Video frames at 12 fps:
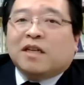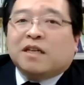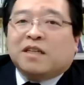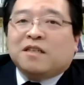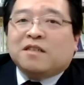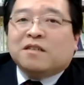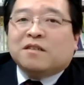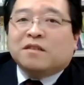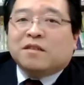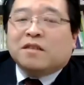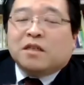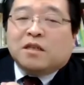like this
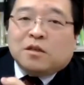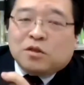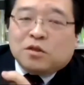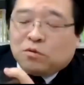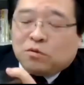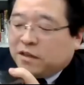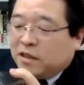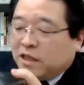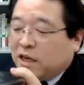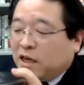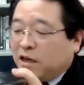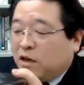so that
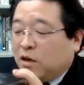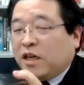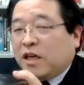uh,